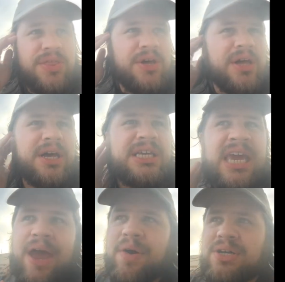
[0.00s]
The
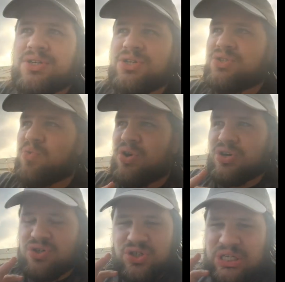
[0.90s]
characters
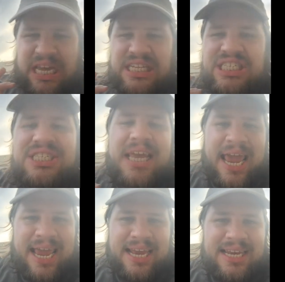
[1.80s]
were
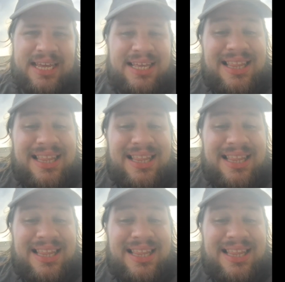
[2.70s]
insane.